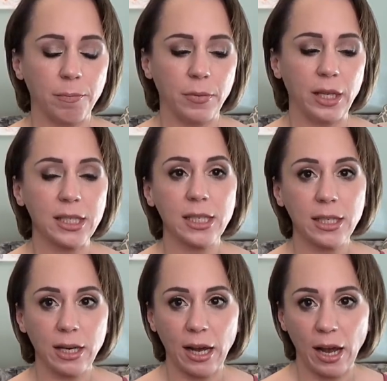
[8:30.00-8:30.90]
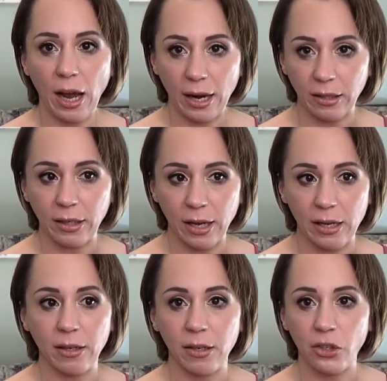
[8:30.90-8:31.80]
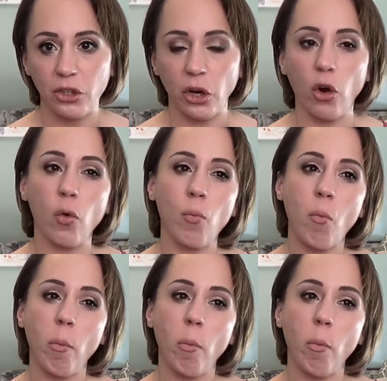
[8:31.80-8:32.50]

this is a highly edited show,